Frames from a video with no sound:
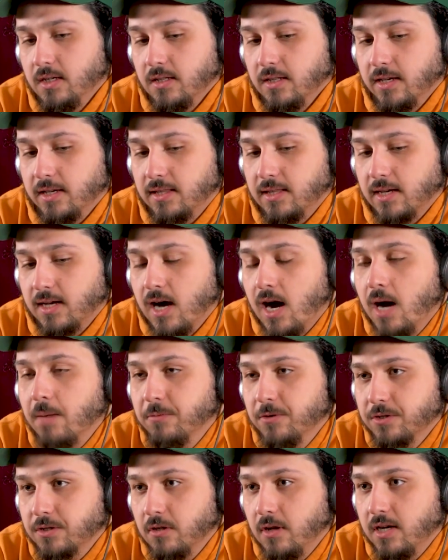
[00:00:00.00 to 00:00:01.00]
like the
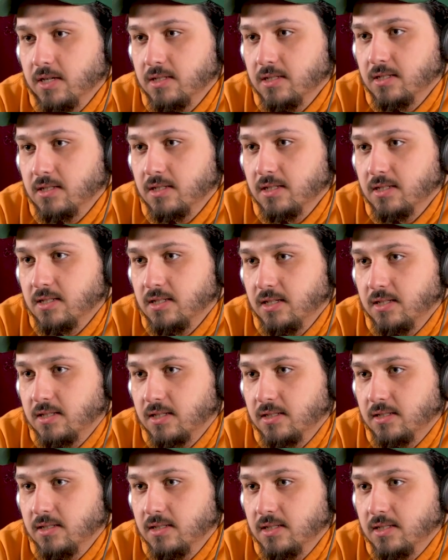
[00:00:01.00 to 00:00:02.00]
commerce clauses that states
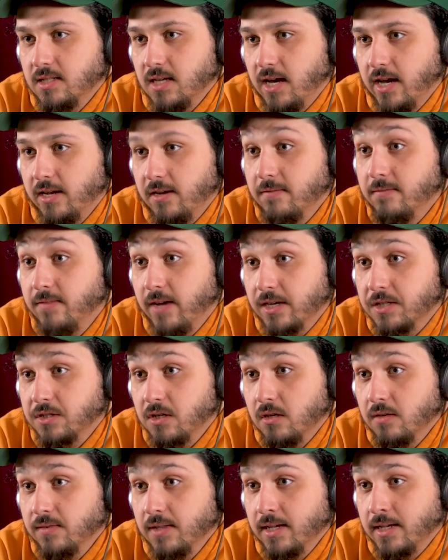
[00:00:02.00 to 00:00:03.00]
get to decide affects
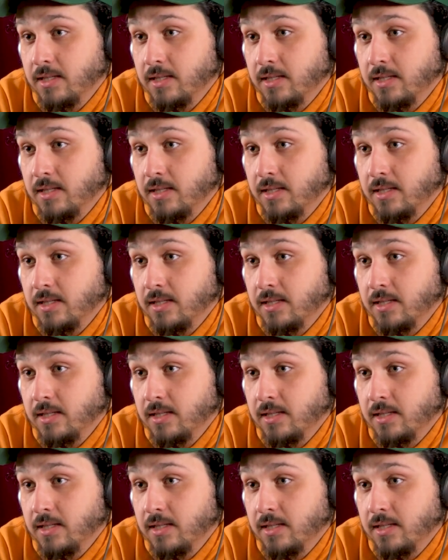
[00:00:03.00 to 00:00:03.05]
all of that.